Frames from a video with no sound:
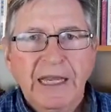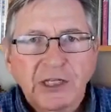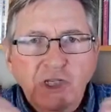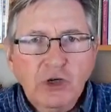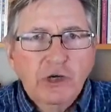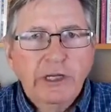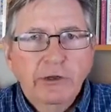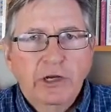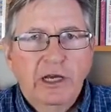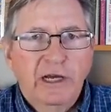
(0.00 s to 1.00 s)
enjoying
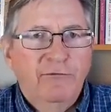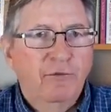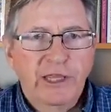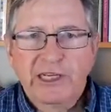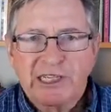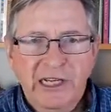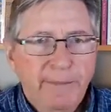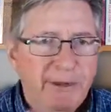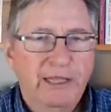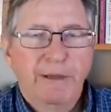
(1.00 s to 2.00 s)
your life, whether you're
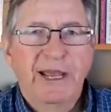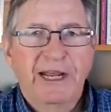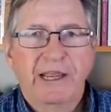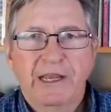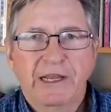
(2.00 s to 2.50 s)
sleeping in the back of your